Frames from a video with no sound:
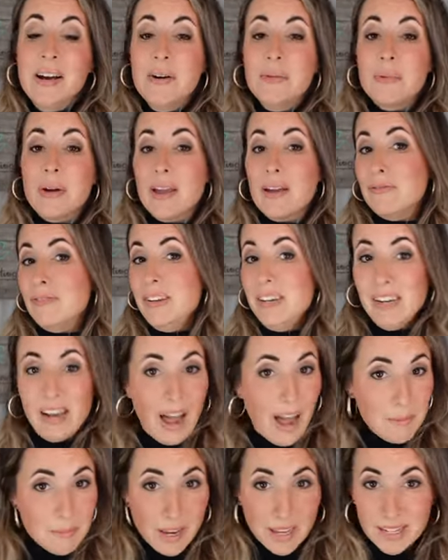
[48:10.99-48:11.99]
We have
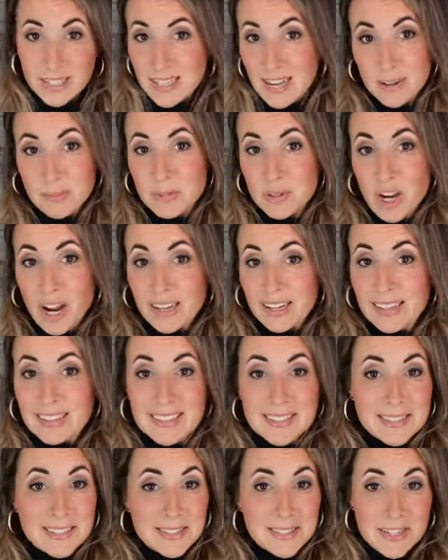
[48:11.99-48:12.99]
not made a denim jacket.
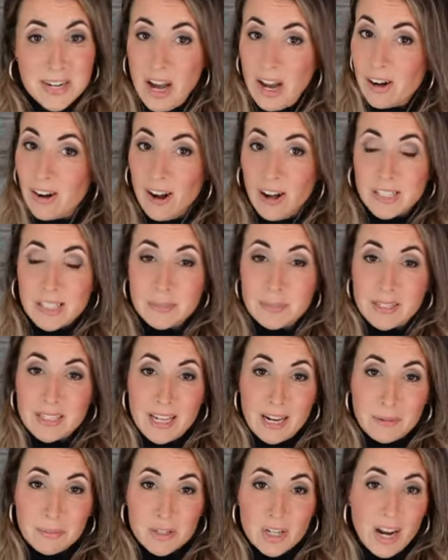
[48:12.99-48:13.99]
This is not our ultimate
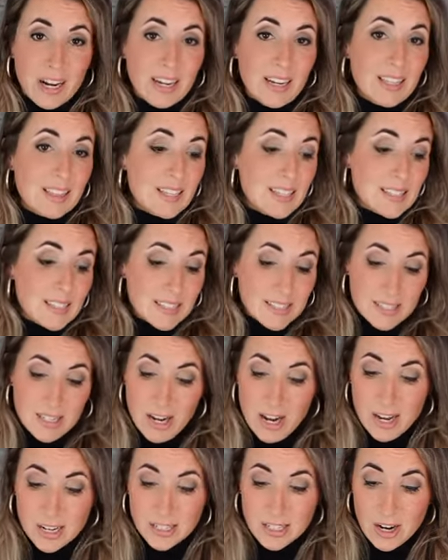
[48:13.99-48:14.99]
denim jacket. This is
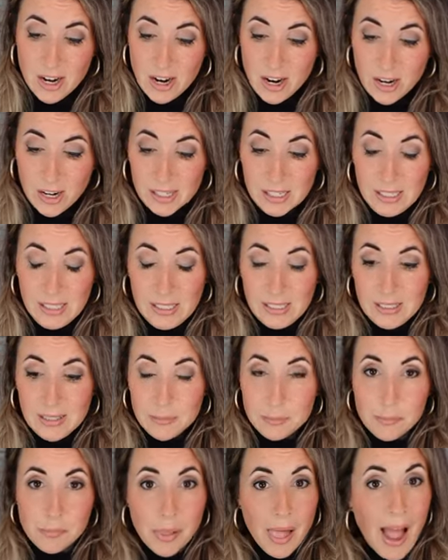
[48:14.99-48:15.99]
not our
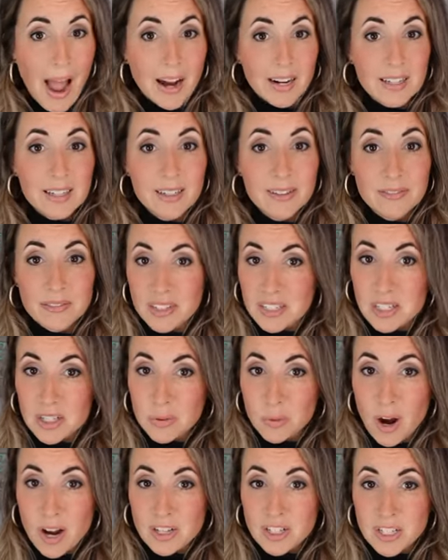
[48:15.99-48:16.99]
black vintage
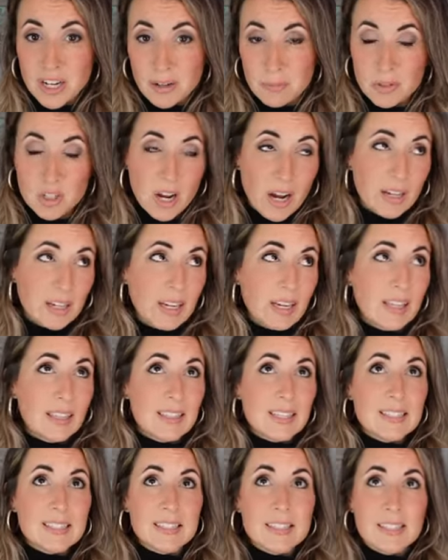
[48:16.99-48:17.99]
wash denim jacket.
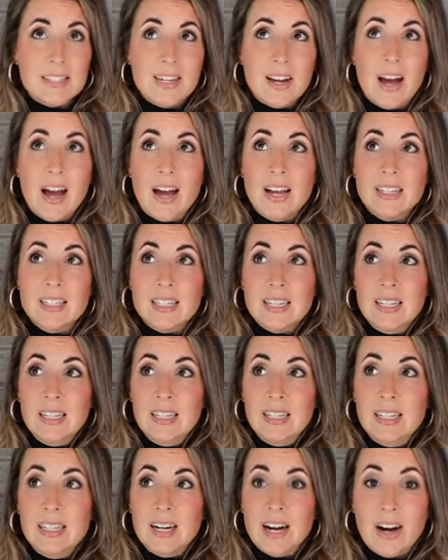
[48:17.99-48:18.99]
This is not
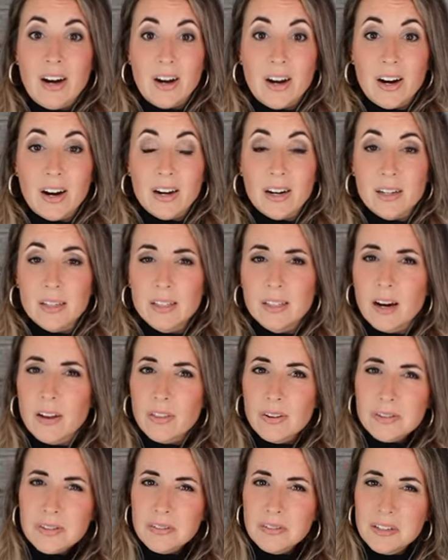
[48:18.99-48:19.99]
our, are
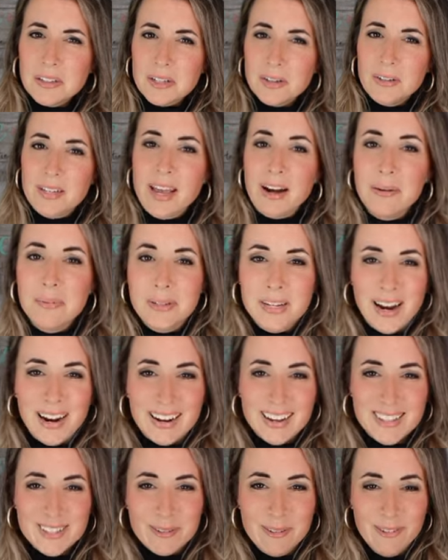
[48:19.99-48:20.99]
those the only two denim
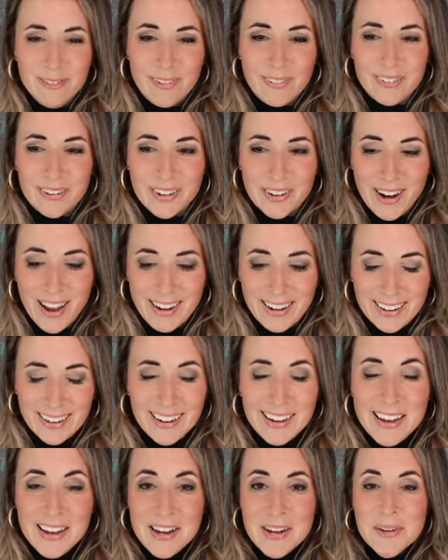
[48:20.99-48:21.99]
jackets we've ever created?
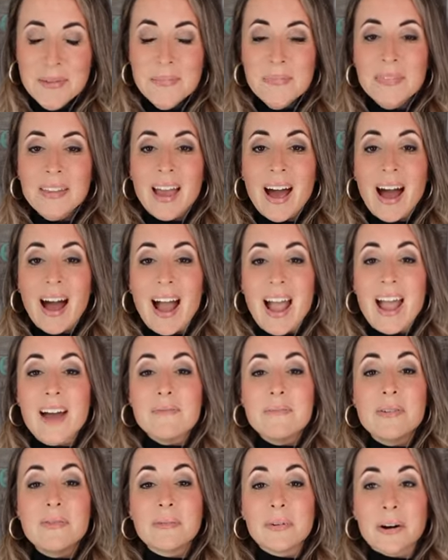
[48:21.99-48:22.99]
I have
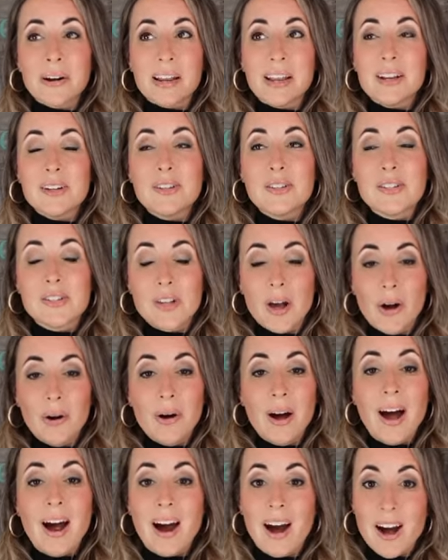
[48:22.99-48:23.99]
been working so
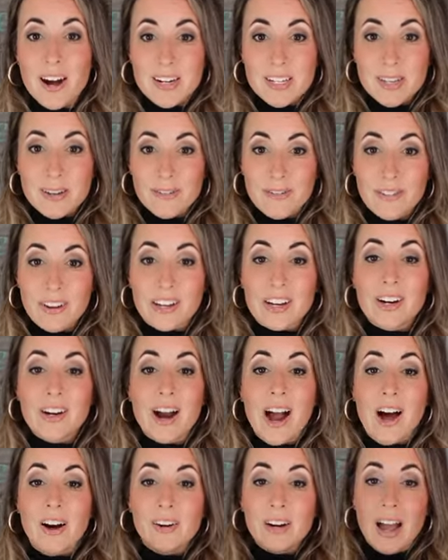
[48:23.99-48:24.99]
hard to figure
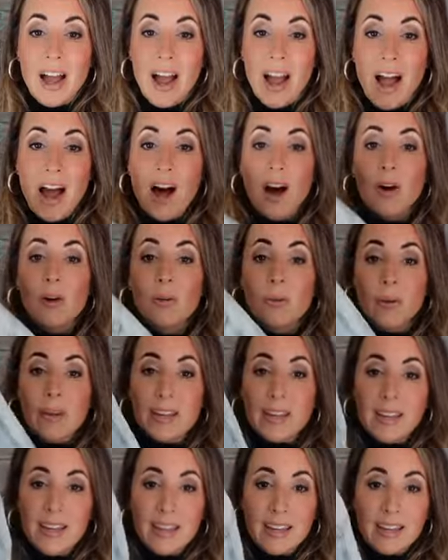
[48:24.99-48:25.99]
out how we
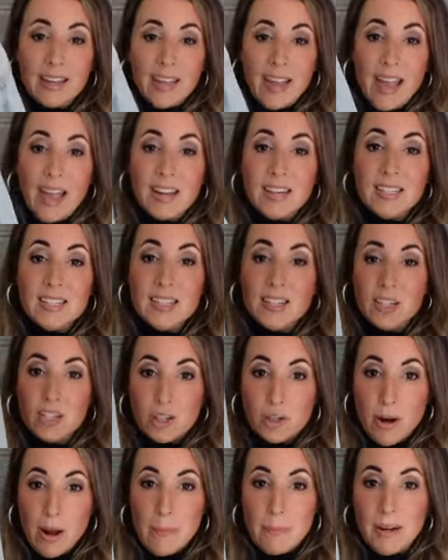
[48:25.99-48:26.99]
can get
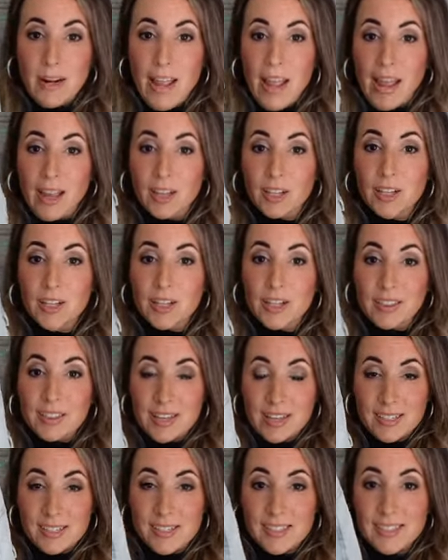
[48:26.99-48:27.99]
drape and hang. Look at
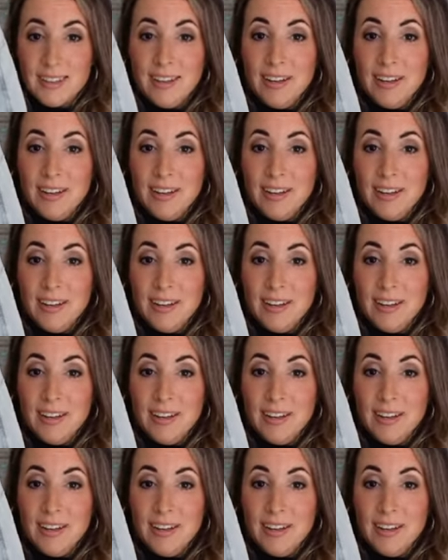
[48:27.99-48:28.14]
this.